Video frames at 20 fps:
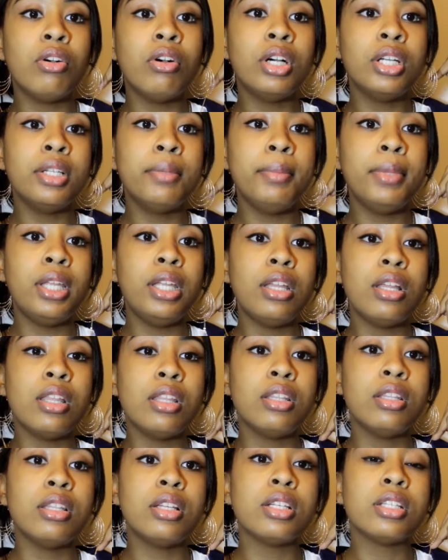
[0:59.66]
on me
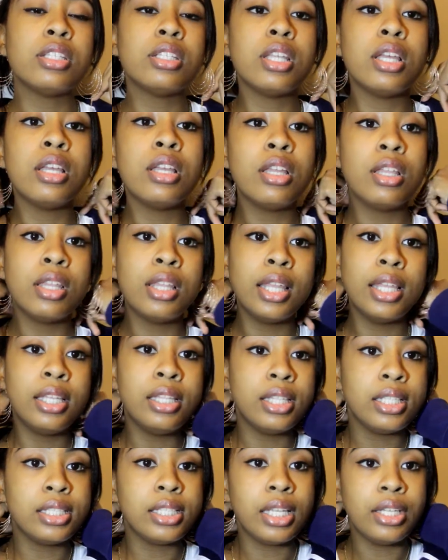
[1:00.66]
it looks like
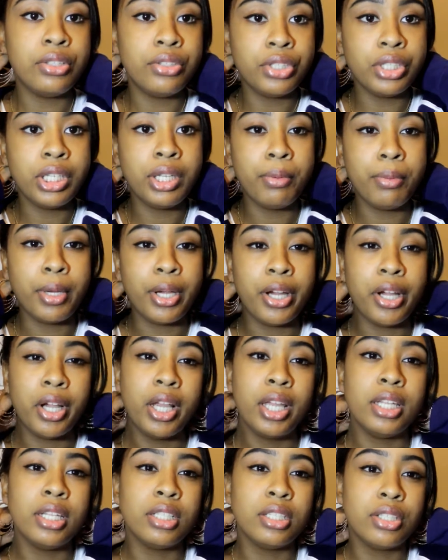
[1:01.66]
this. I usually wear it
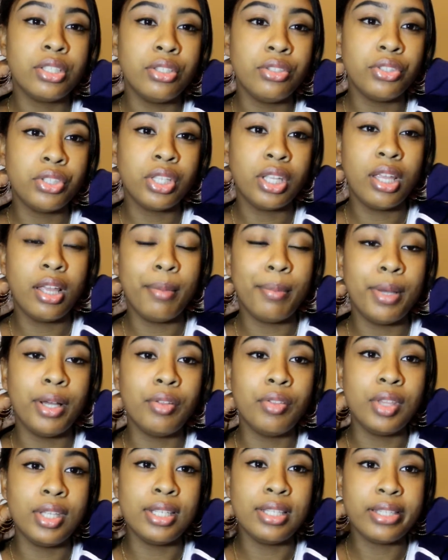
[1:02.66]
and it's usually
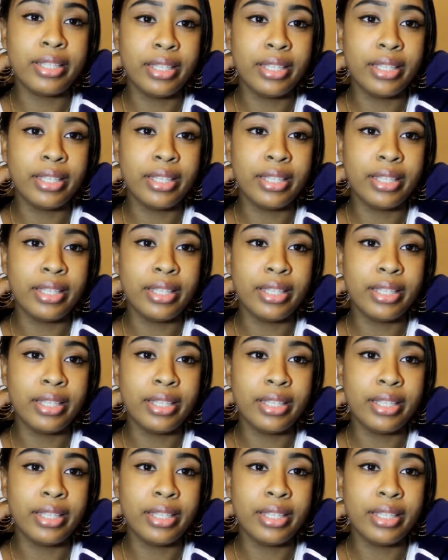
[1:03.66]
about this